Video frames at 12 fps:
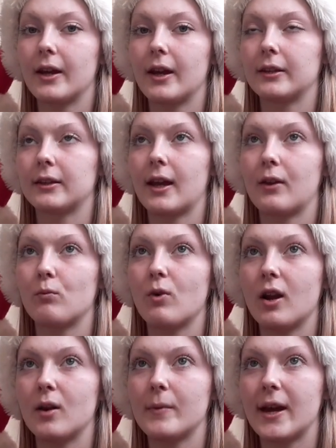and then
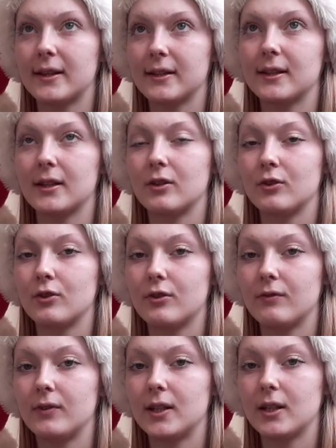while I'm editing another
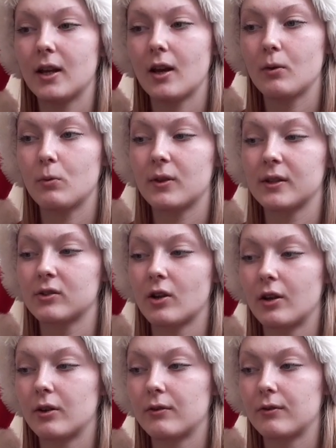video there's not
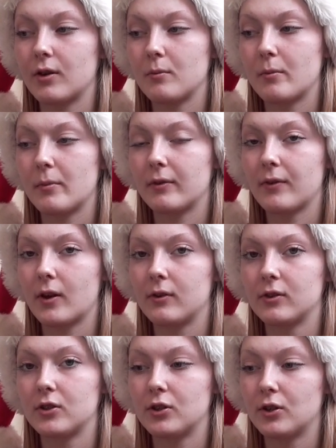enough room on my
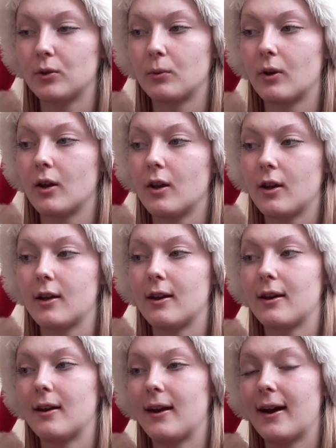phone to
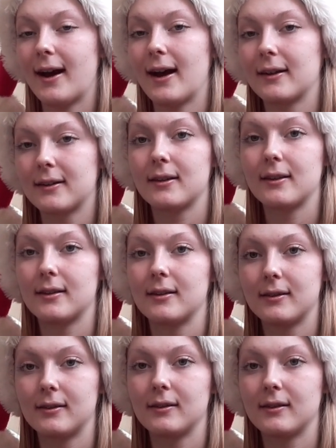add this
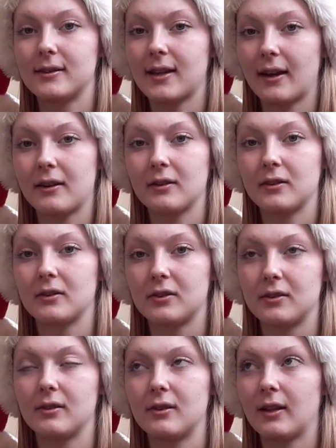second,
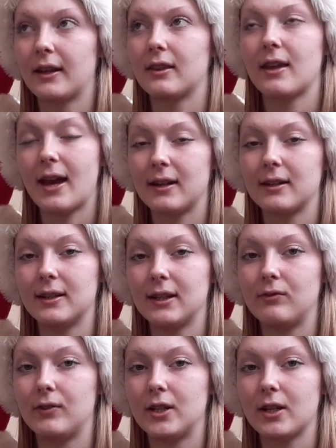like the
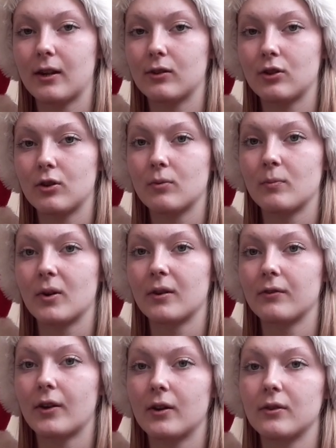edited video to my
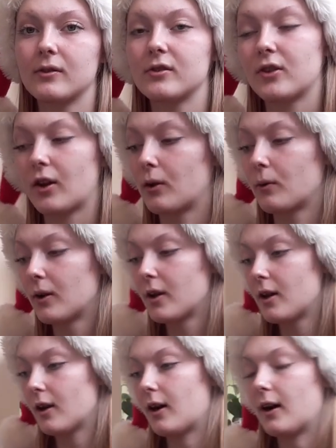phone, so
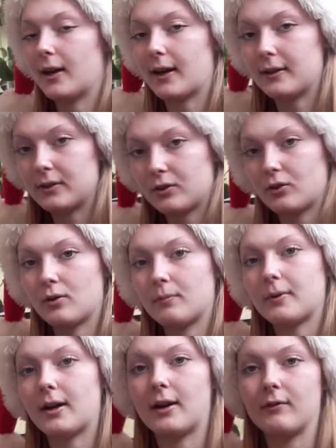I end up
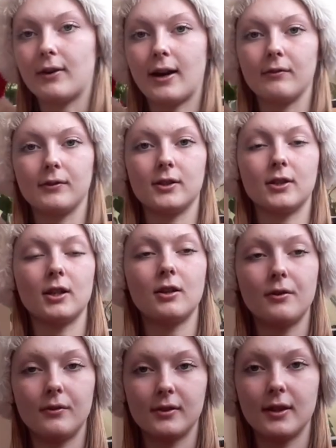either having to
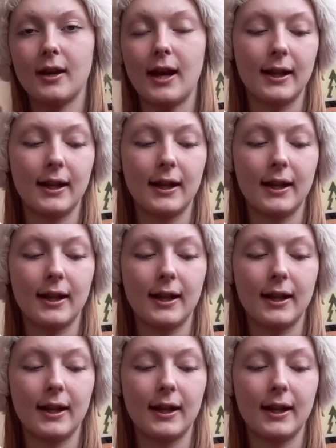lose the